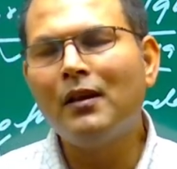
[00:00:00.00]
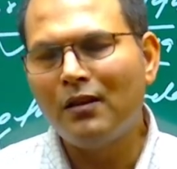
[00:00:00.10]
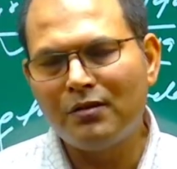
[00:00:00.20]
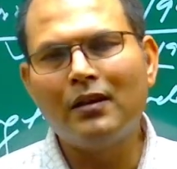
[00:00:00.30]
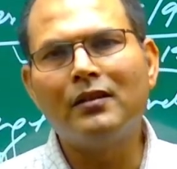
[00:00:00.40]

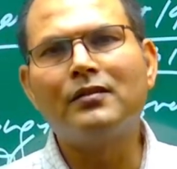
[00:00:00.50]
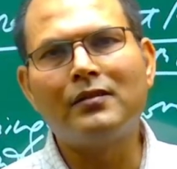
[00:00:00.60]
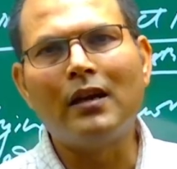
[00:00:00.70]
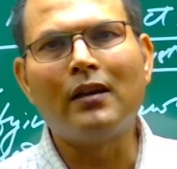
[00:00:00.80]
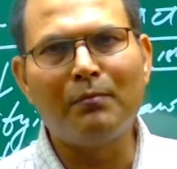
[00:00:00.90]
shall
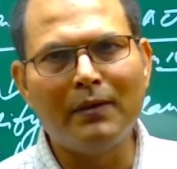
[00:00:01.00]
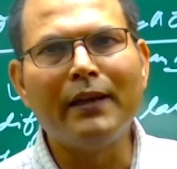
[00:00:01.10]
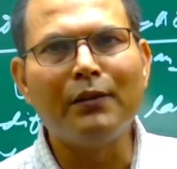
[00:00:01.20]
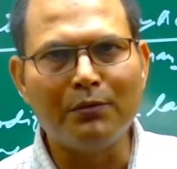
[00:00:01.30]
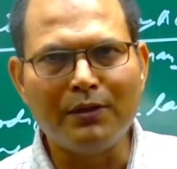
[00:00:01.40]
start
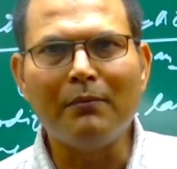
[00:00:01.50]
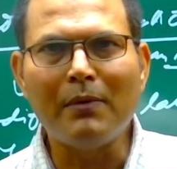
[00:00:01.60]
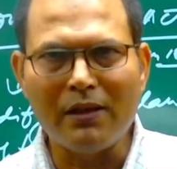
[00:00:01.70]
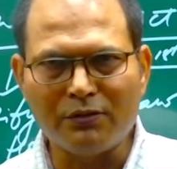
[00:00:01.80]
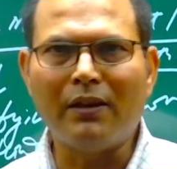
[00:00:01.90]
applying to them.
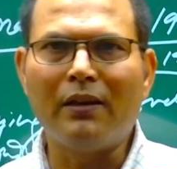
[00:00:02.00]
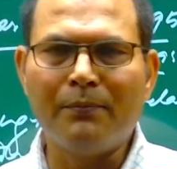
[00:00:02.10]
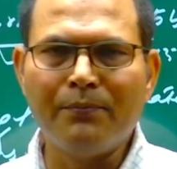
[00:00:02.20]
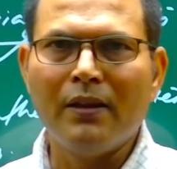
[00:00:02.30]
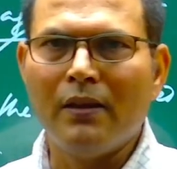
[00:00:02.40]

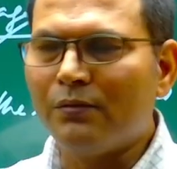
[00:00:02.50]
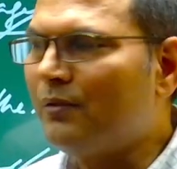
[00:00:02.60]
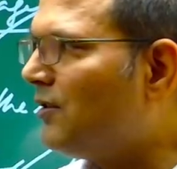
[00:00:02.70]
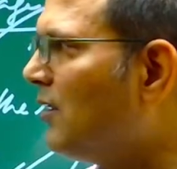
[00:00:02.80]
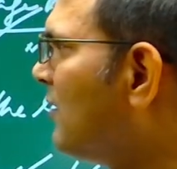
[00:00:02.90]
So
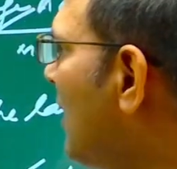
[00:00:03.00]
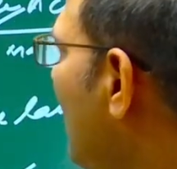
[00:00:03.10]
this is the